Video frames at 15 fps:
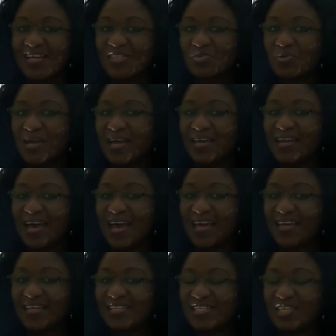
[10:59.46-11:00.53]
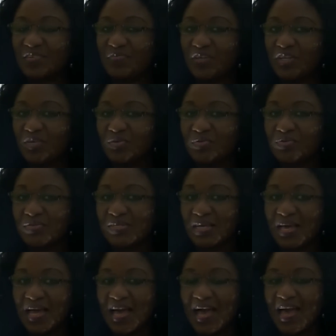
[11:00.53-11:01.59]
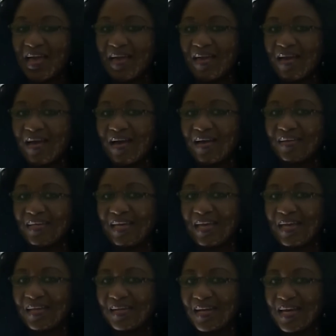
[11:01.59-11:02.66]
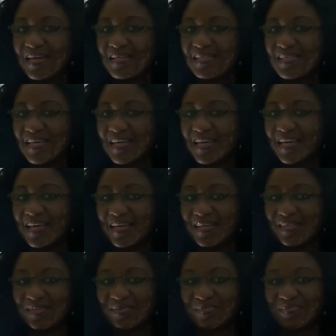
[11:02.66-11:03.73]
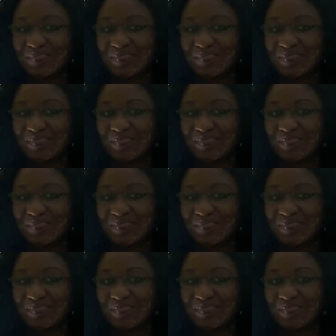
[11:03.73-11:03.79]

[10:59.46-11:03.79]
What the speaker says: To end ICANN TV news, here are the headlines again.